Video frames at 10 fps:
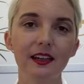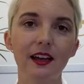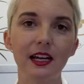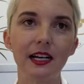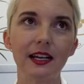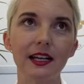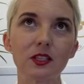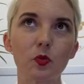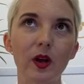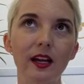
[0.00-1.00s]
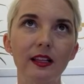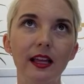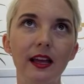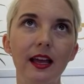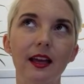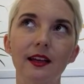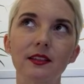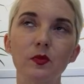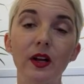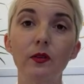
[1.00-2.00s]
as well
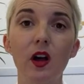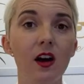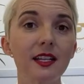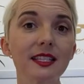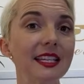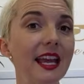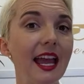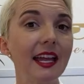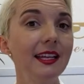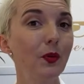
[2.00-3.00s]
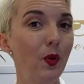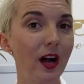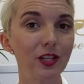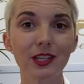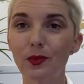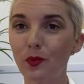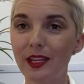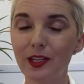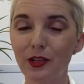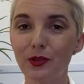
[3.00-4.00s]
as, well, honestly, any watch that we
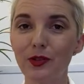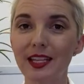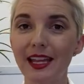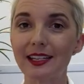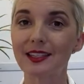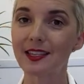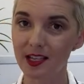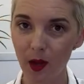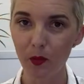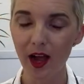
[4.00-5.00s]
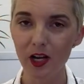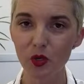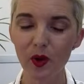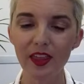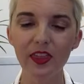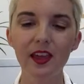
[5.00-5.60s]
use a stopwatch with,